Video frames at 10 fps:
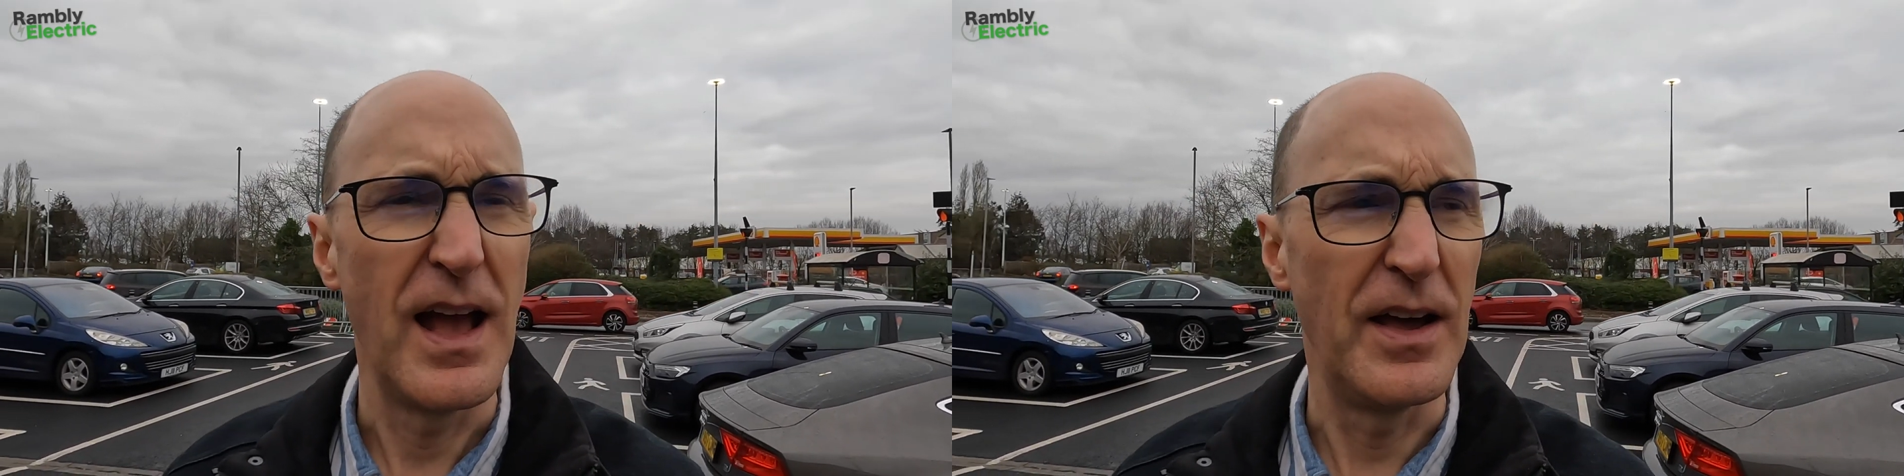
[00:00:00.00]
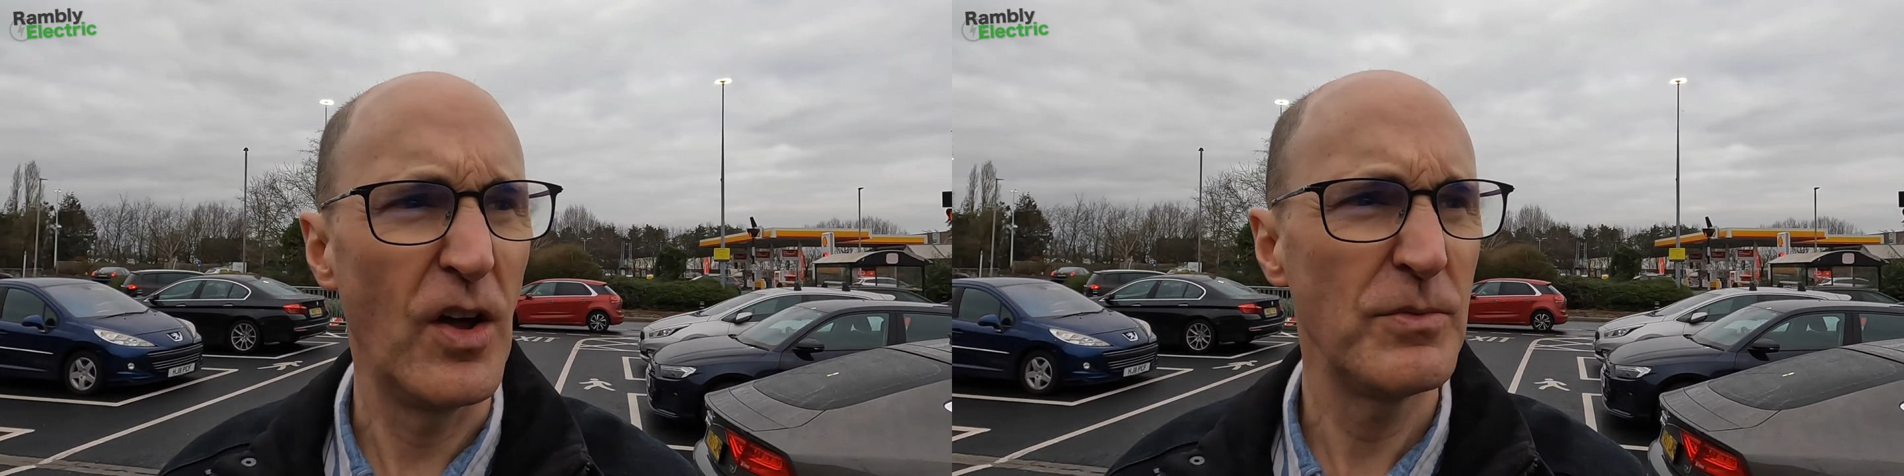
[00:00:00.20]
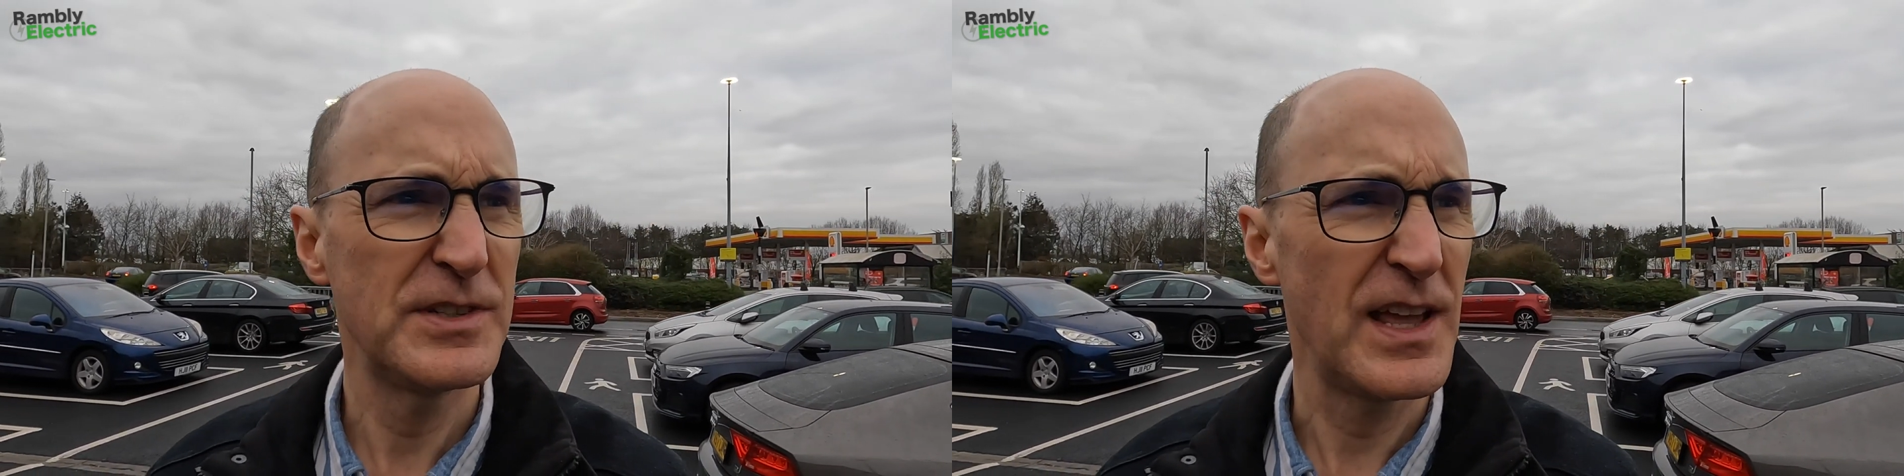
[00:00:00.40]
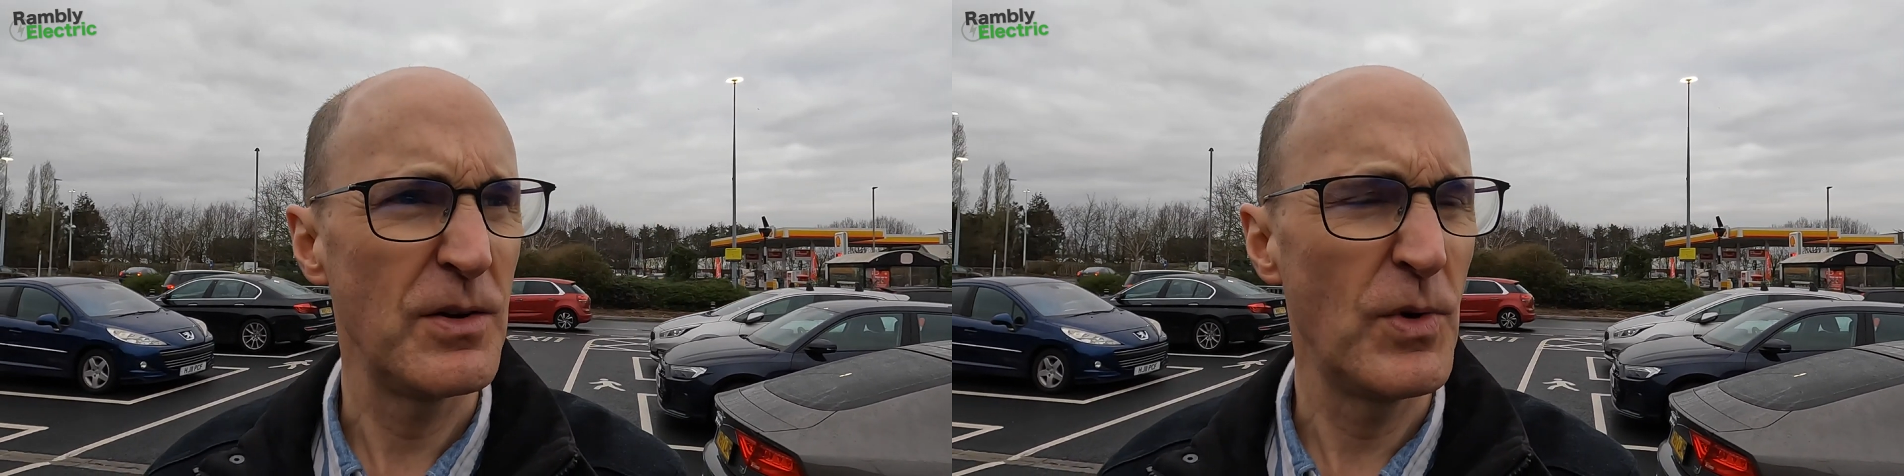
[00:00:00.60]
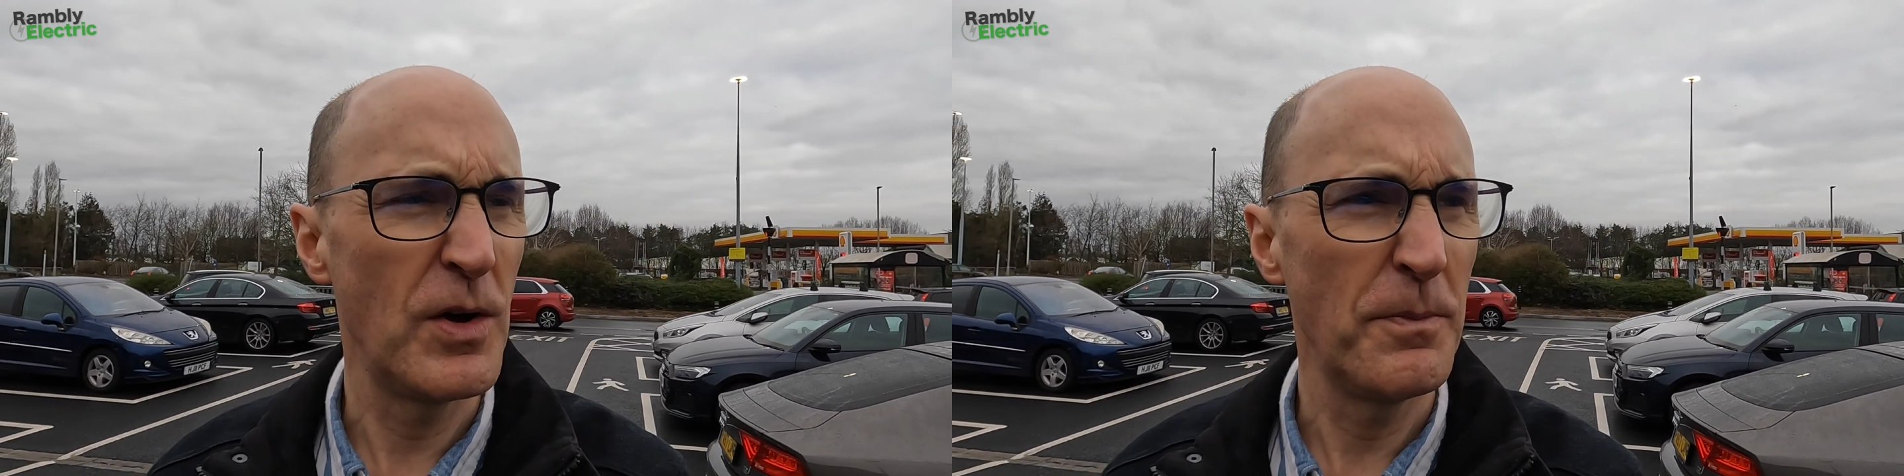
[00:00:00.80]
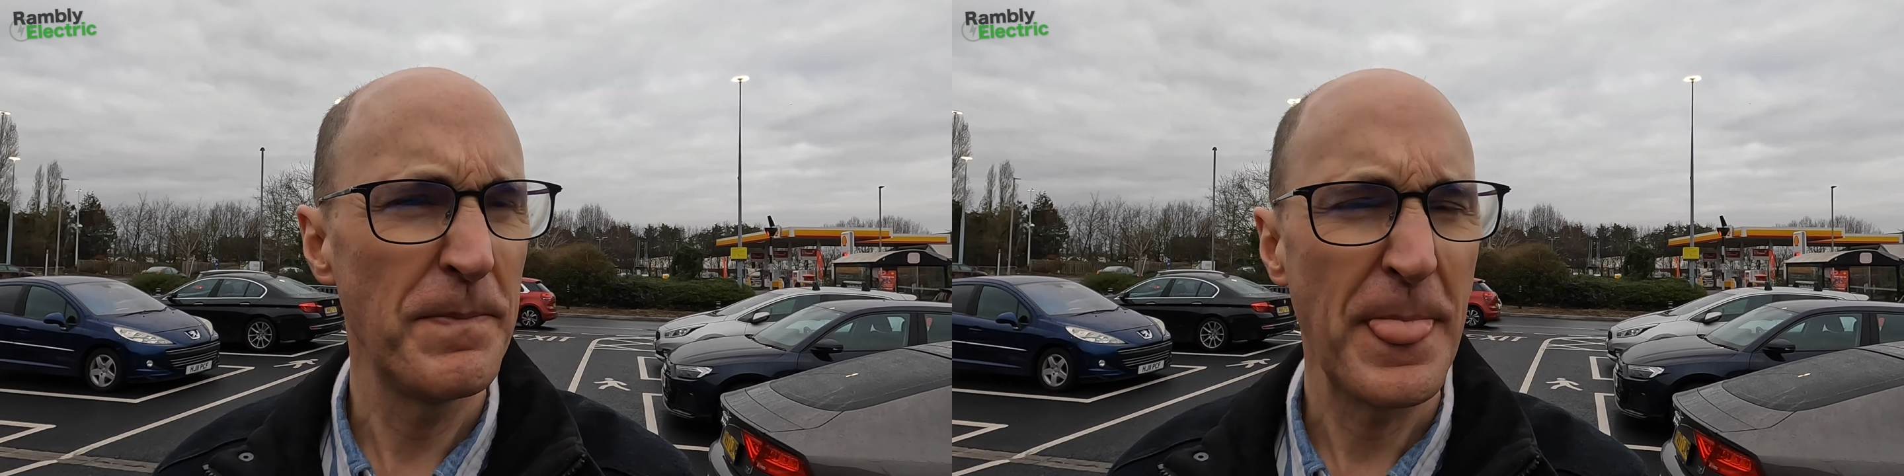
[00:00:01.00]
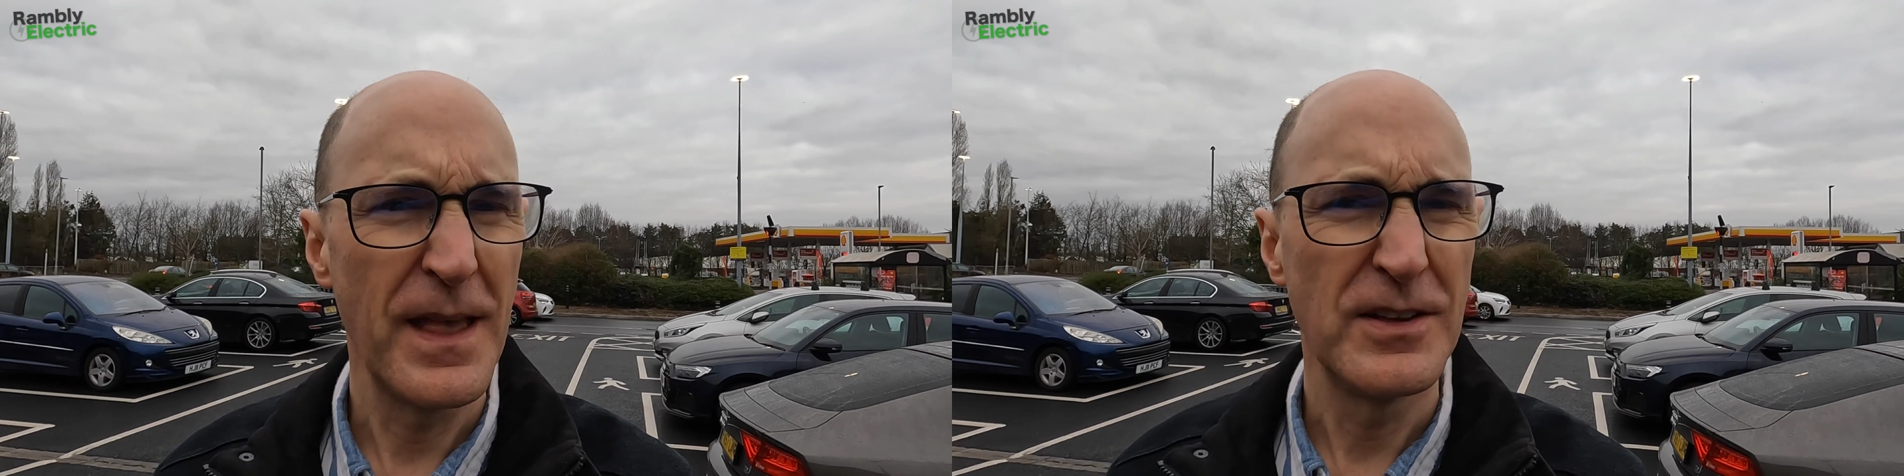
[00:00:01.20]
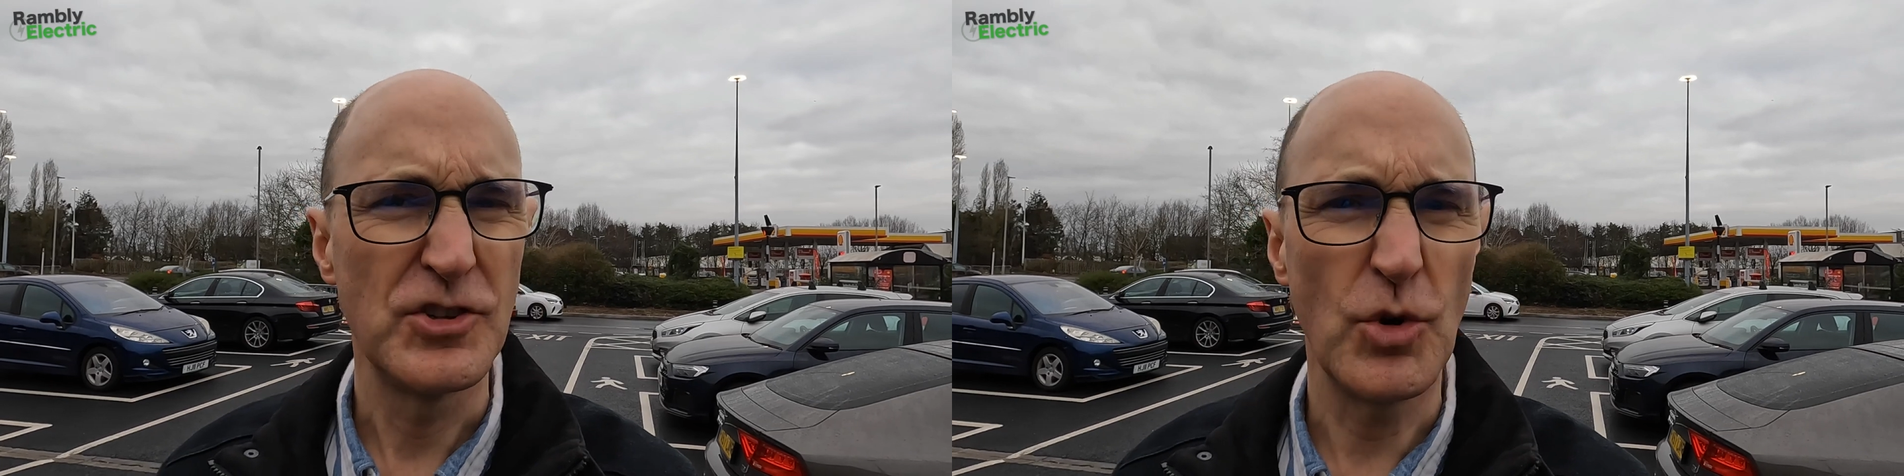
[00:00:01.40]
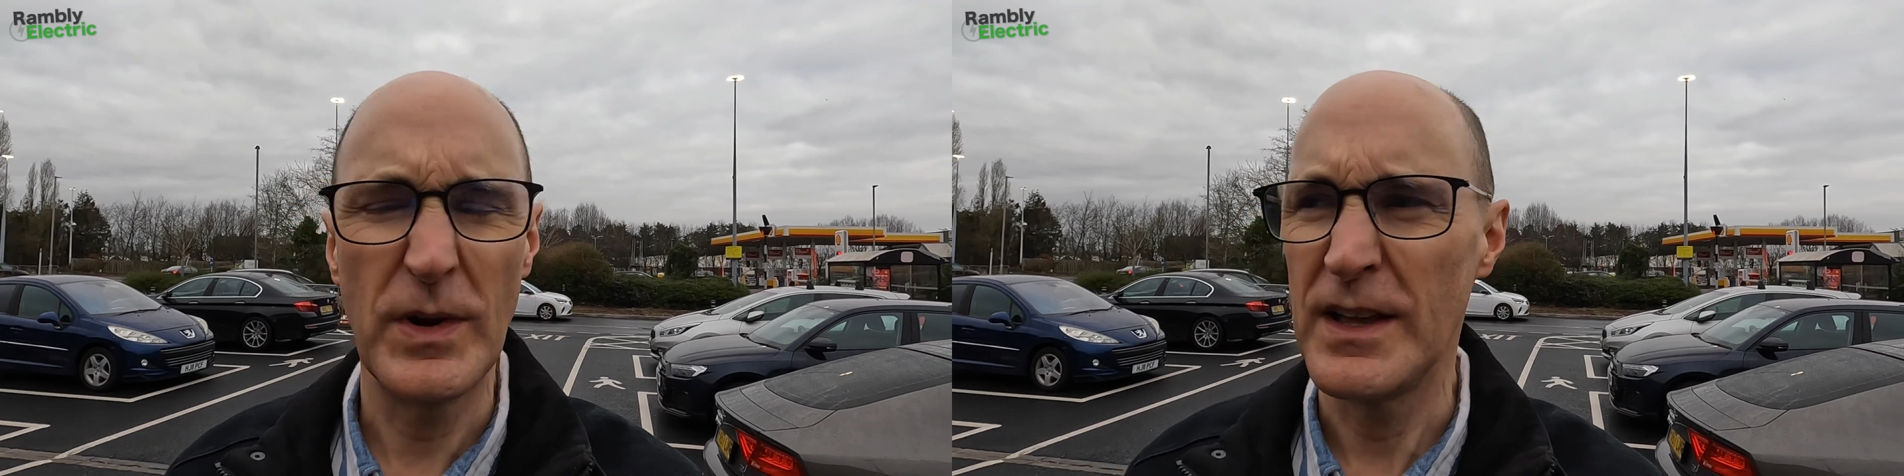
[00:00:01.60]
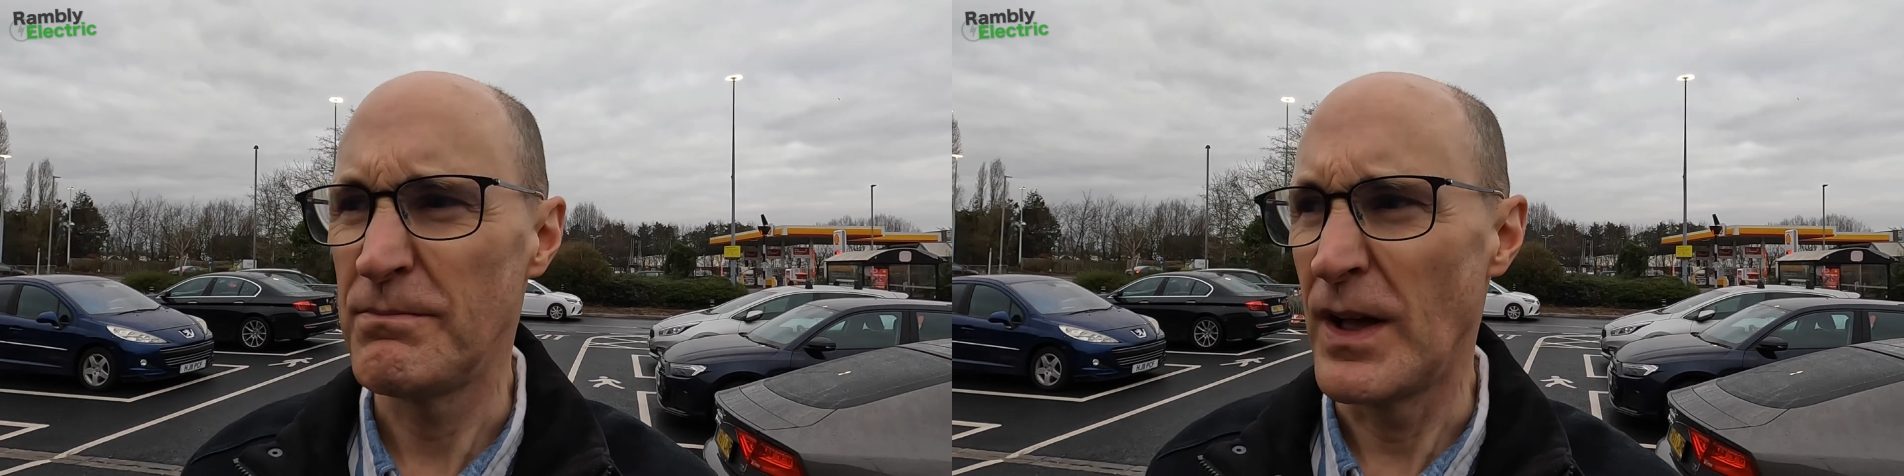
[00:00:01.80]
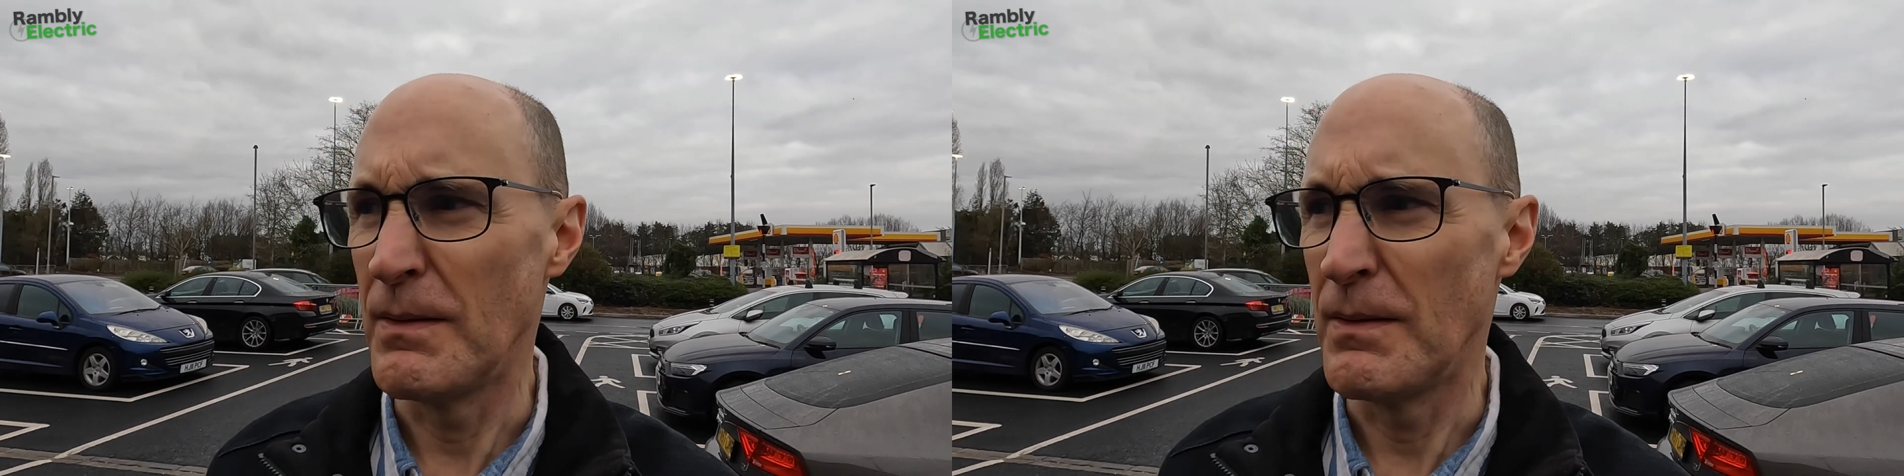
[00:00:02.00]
And I was saying, well, surely